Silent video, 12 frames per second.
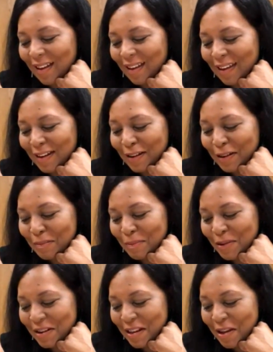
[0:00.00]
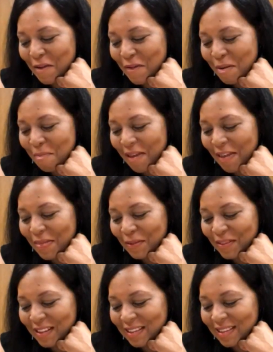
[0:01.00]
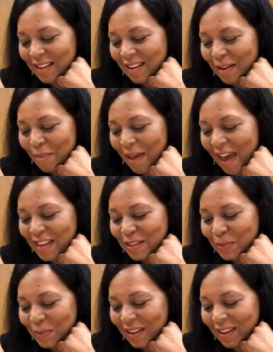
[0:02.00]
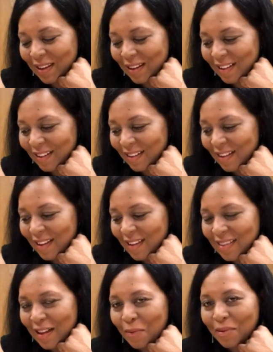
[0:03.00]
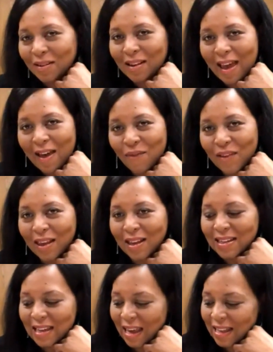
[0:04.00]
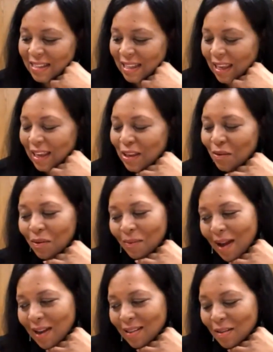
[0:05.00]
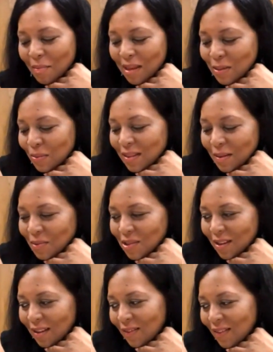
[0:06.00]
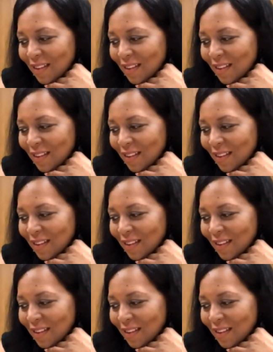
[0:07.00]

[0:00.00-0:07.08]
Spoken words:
in our community over at Bethel this past week, and they were laughing and dancing, and you were right in the mix with them, Chief.